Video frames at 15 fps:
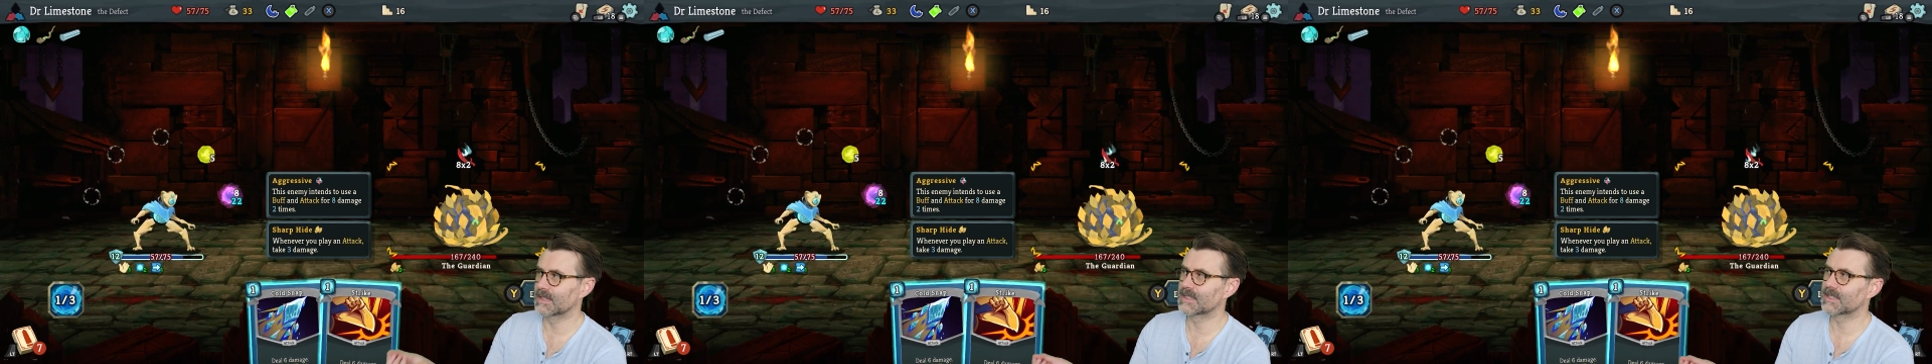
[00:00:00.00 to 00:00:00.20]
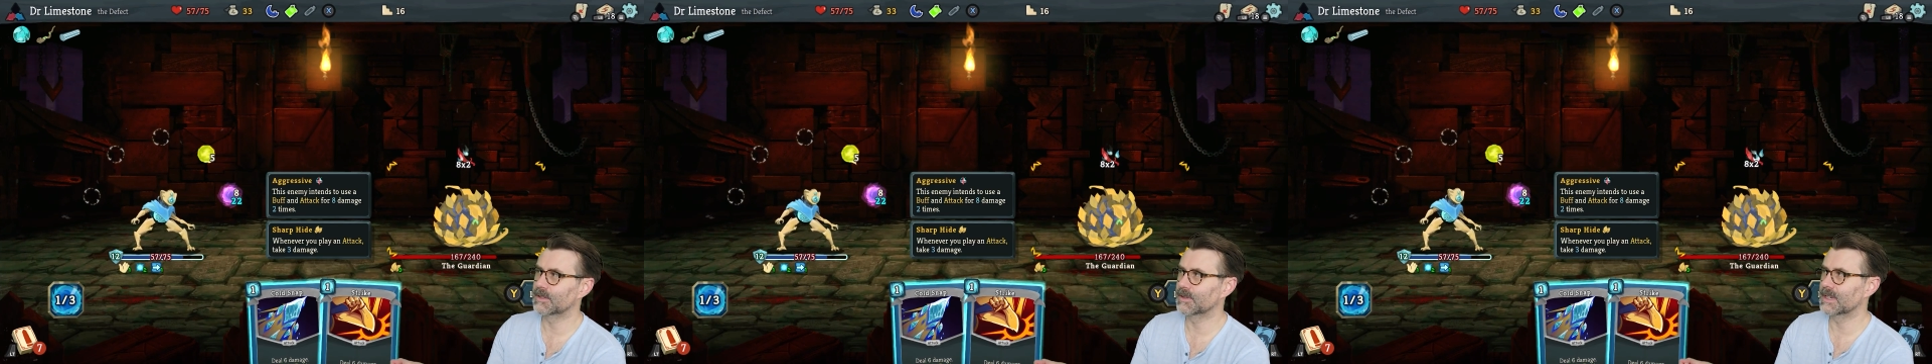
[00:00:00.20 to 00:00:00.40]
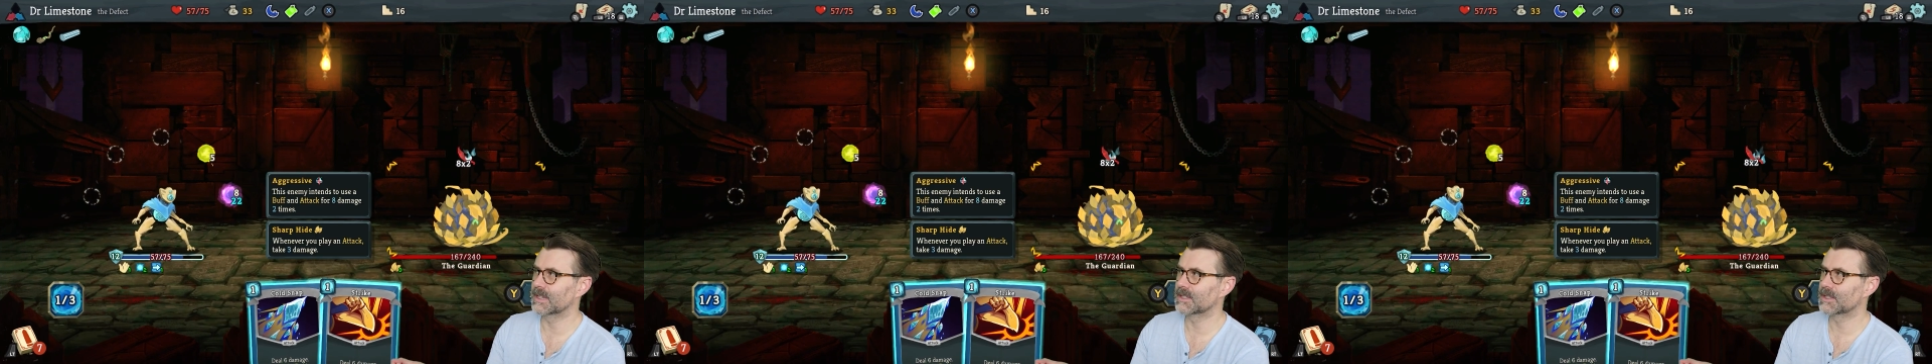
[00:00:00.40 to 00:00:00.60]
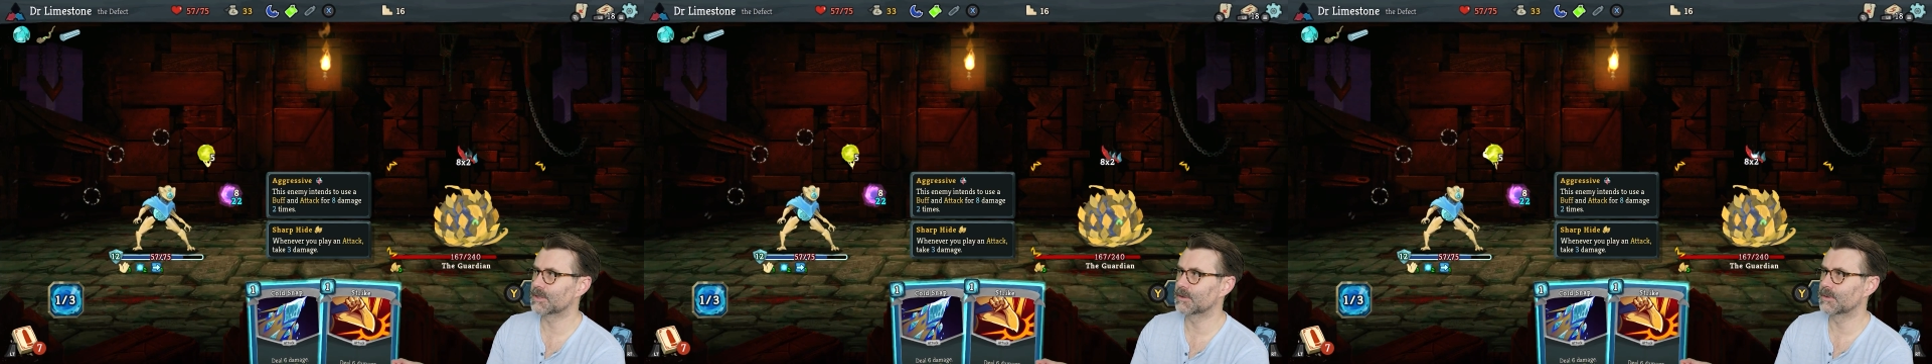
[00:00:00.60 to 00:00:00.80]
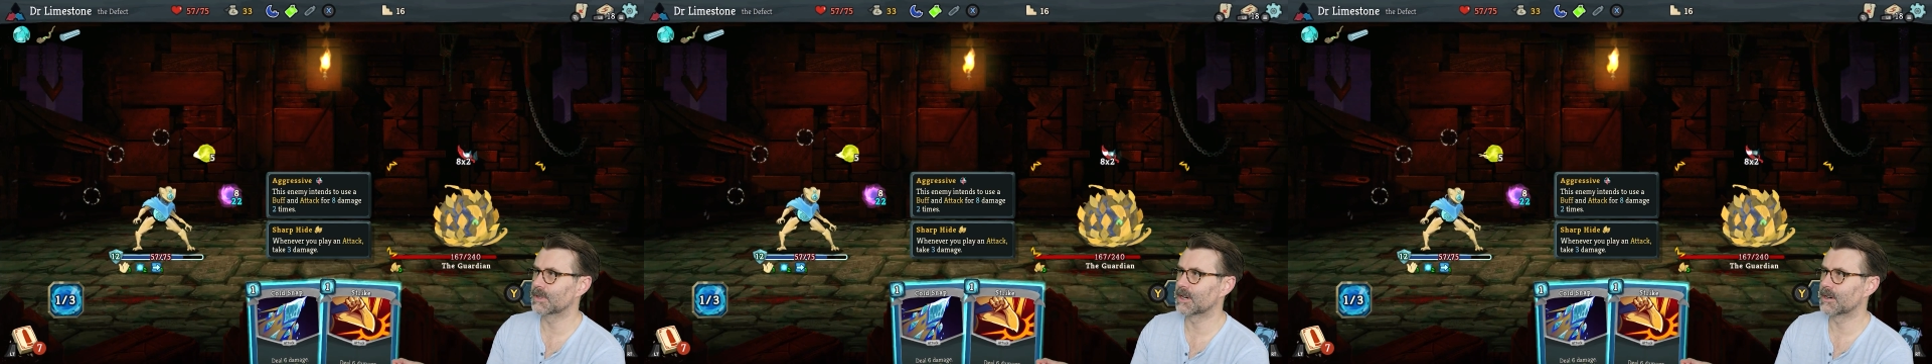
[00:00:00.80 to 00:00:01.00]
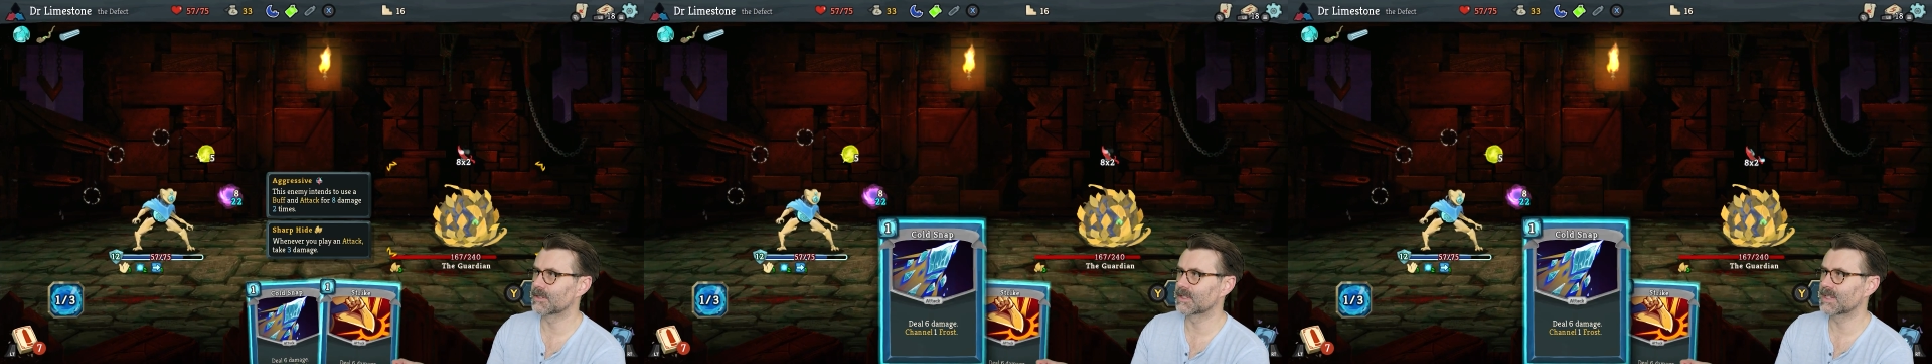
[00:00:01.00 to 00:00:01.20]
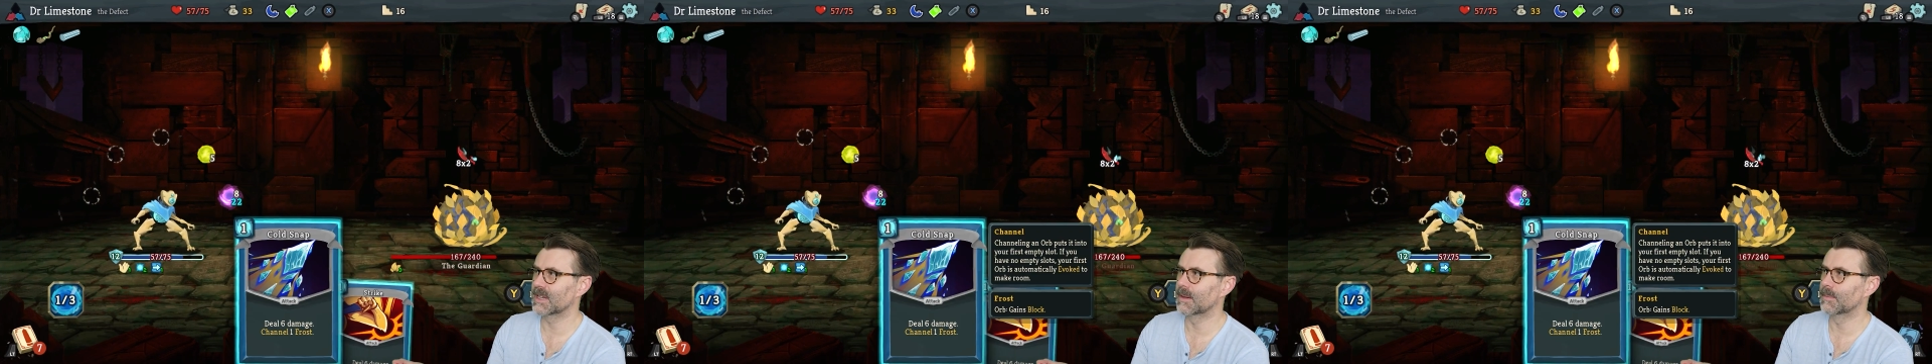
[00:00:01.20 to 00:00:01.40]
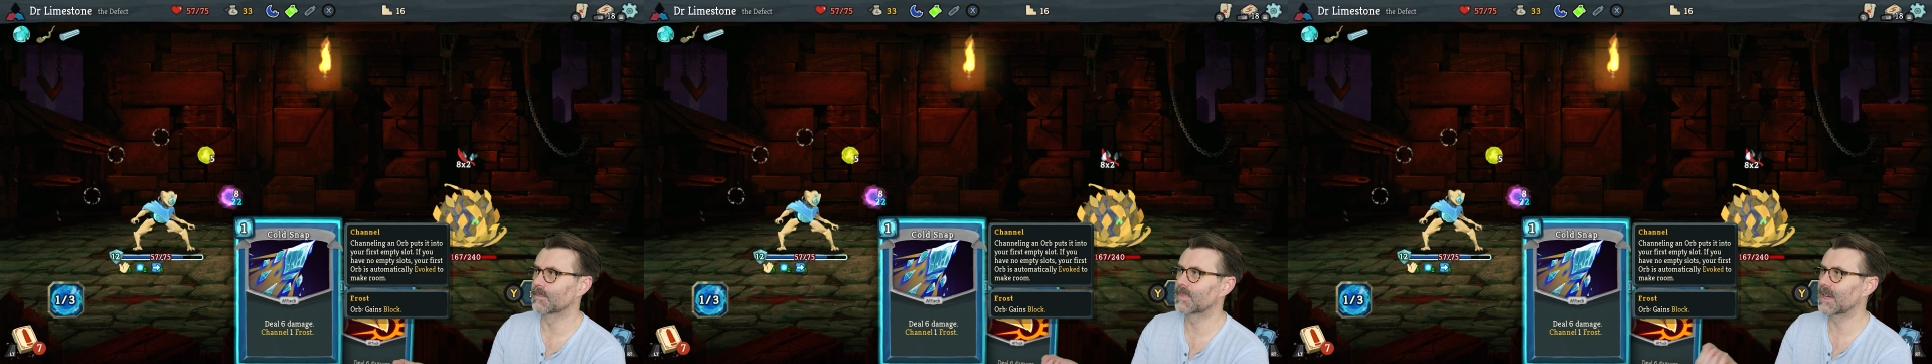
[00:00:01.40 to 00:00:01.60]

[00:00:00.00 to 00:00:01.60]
it still gets through and hurts him.